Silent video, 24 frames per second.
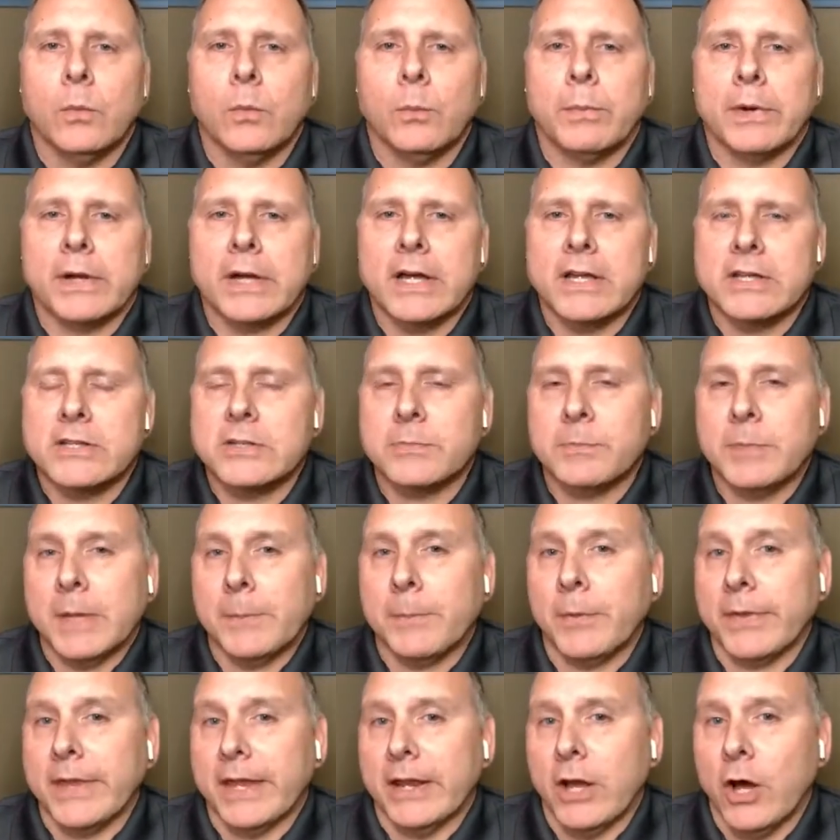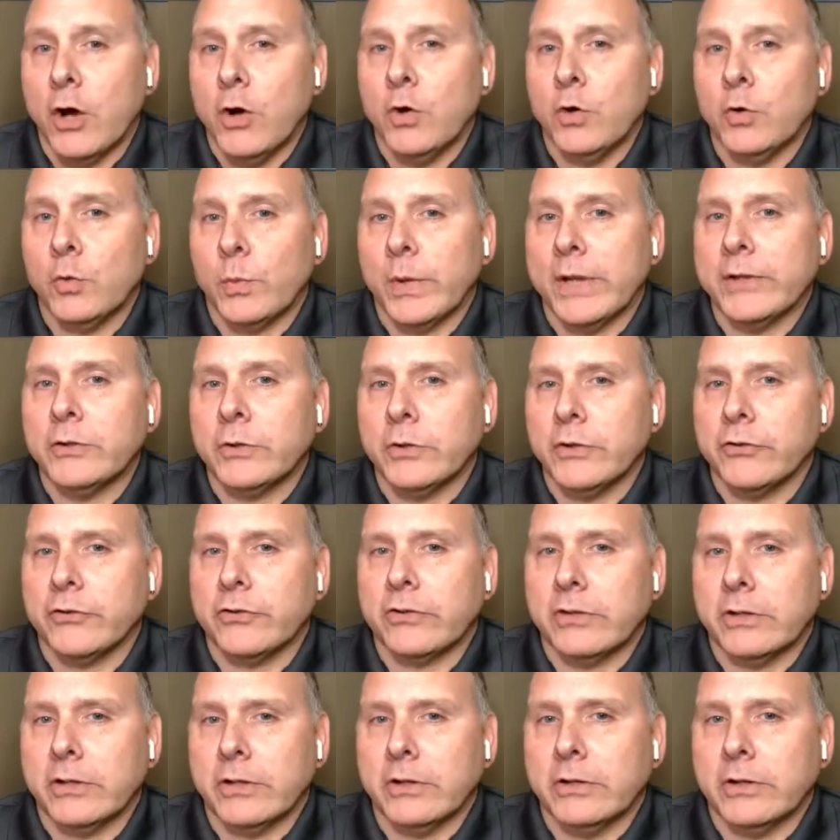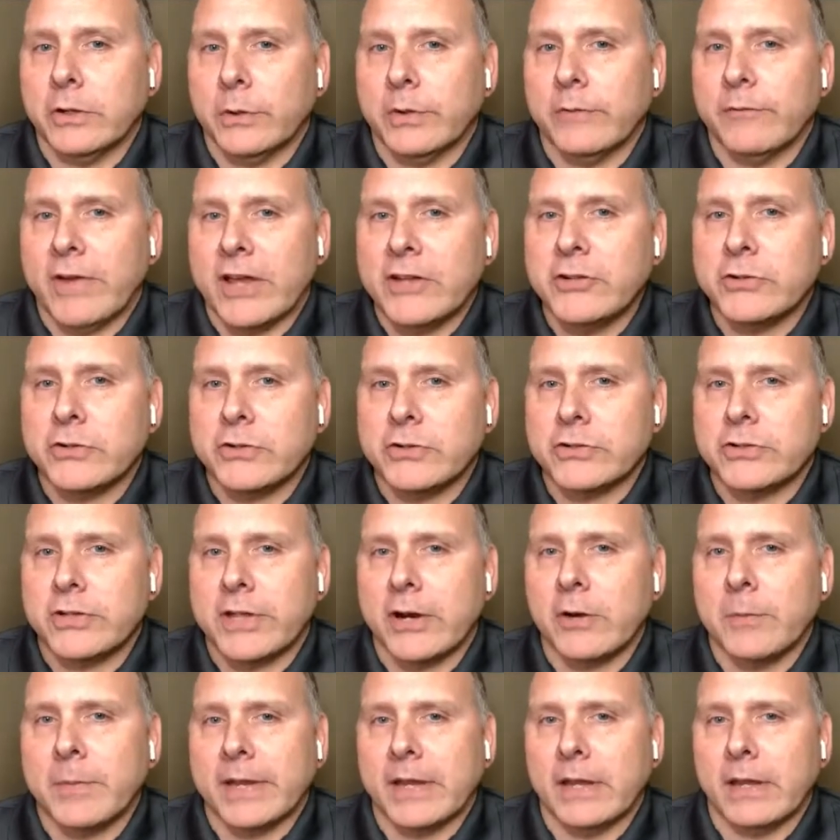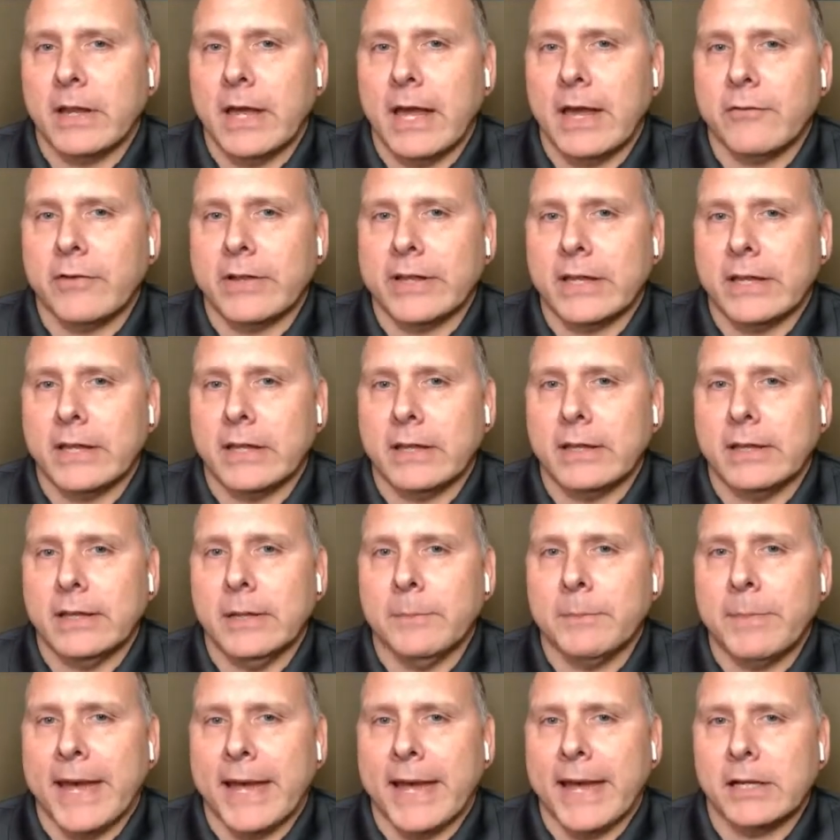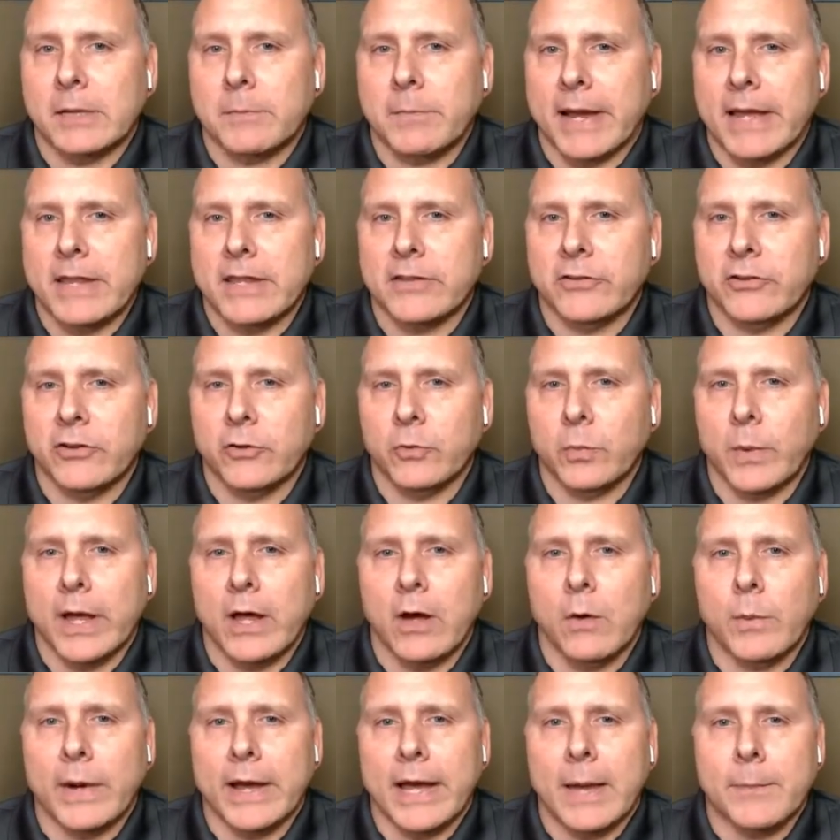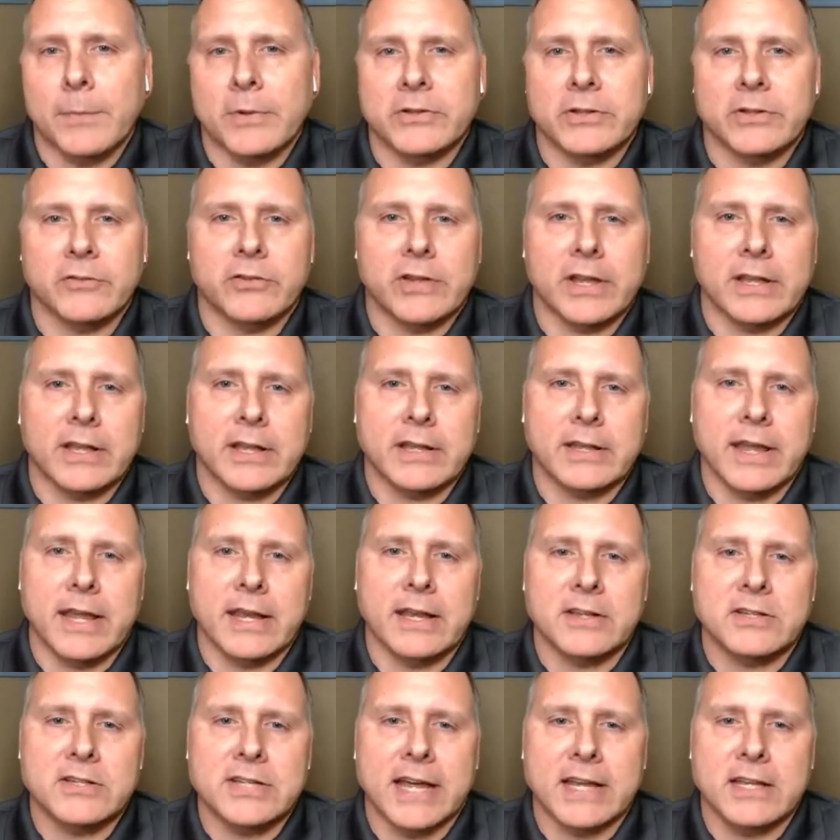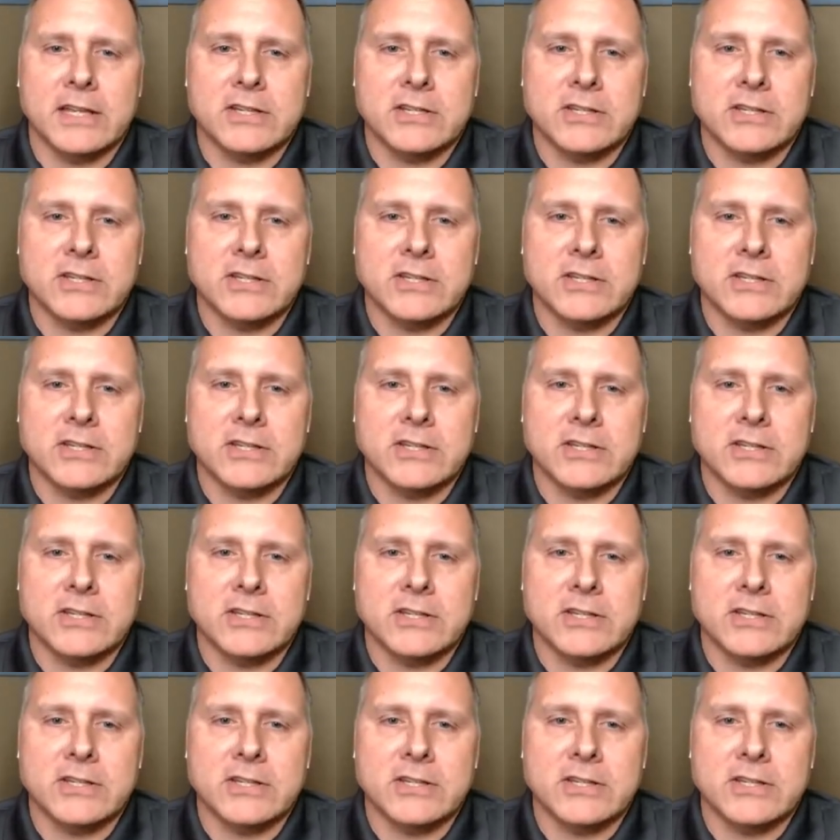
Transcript: because people that own rentals, your investors, they're being heavily impacted by this as well. What happens if suddenly they decide to